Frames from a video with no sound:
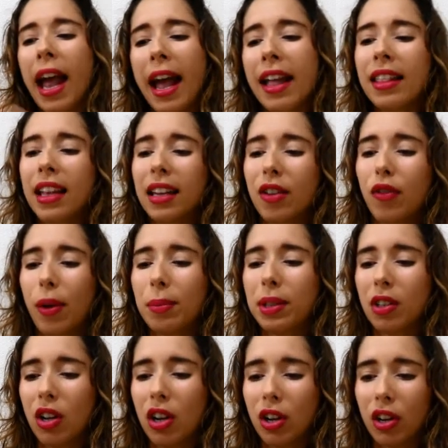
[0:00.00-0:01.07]
And then if I'm
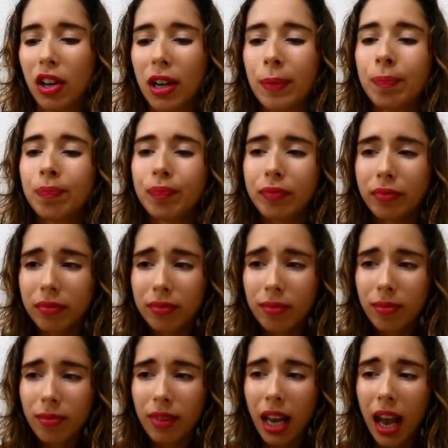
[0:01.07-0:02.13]
still hungry,
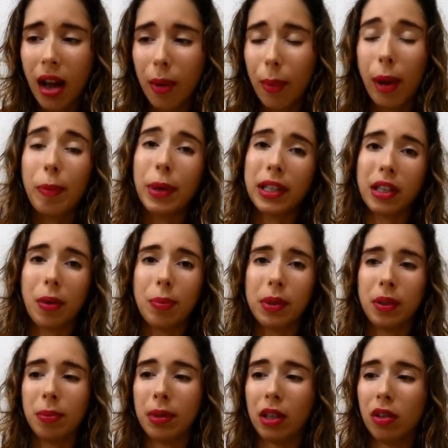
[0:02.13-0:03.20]
I picked up
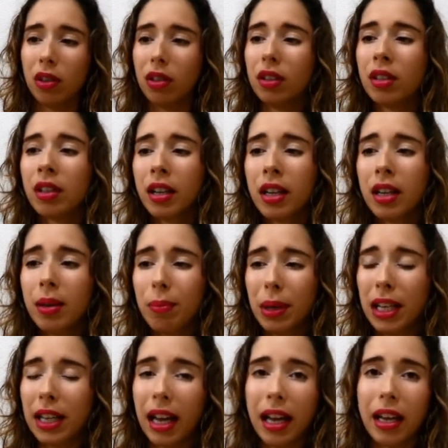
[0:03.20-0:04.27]
some little
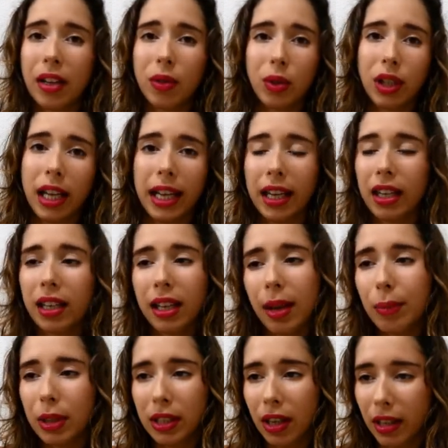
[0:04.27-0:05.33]
mikan or like
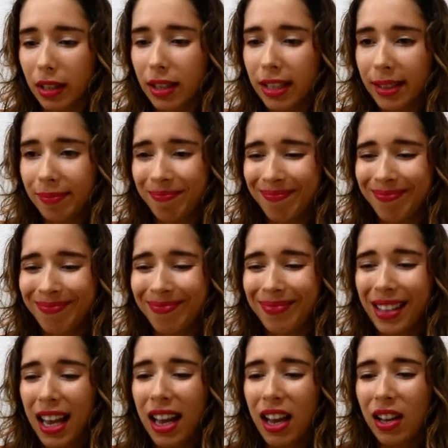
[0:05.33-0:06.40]
clementines.
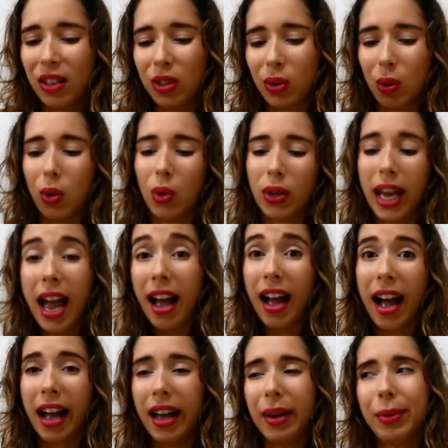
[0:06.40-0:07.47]
So yeah,
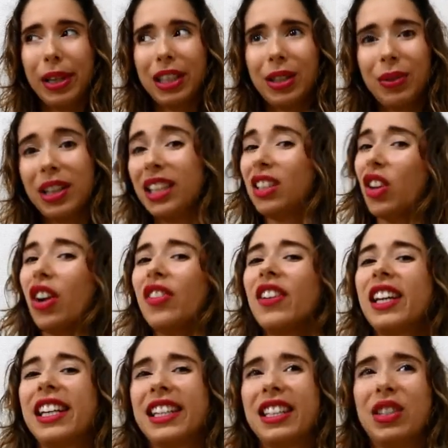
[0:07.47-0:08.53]
I'm actually really
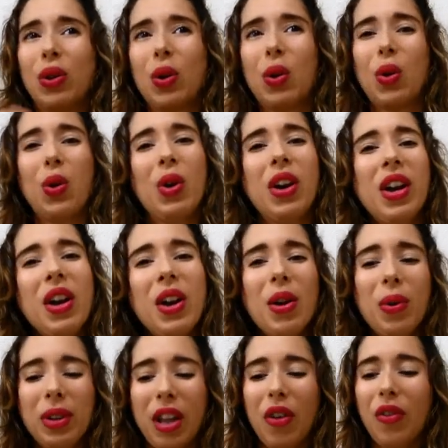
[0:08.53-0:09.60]
starving, so
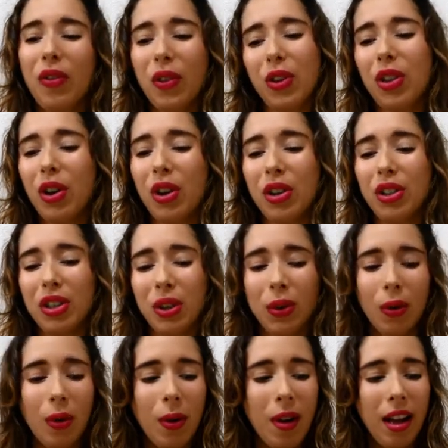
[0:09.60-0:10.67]
without further
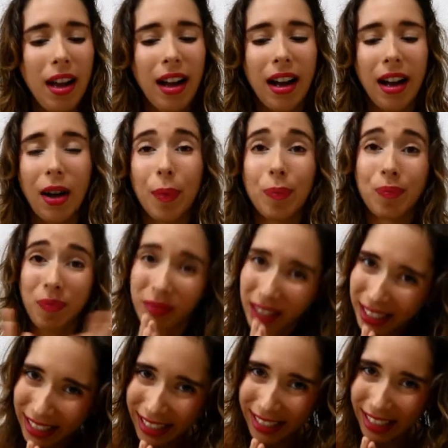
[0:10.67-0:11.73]
ado,
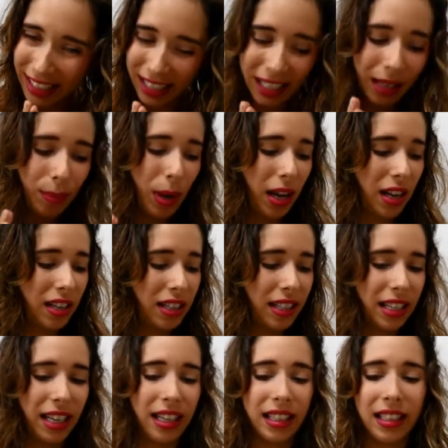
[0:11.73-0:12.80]

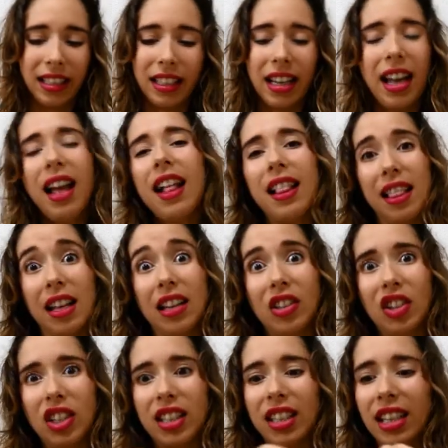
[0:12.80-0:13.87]
itadakimasu, and let's
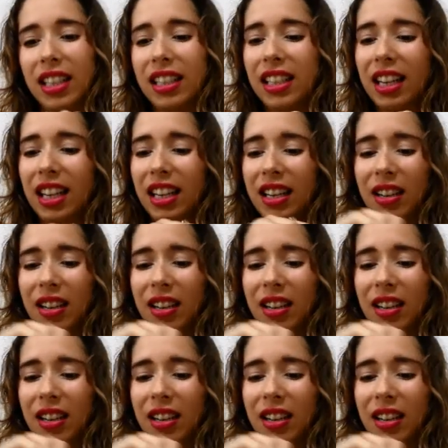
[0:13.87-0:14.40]
just eat.